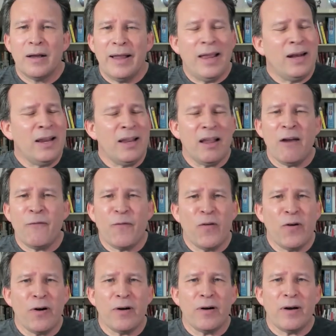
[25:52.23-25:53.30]
any
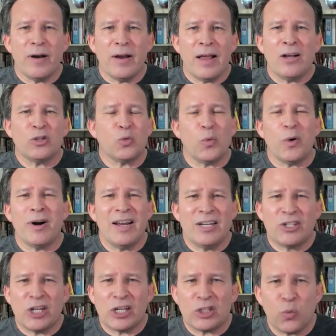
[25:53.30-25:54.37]
effort elsewhere
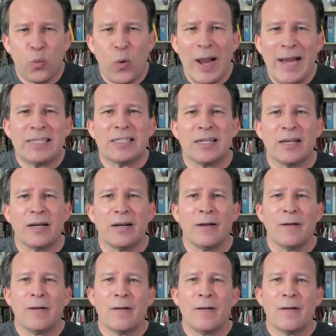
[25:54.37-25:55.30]
is just wasted,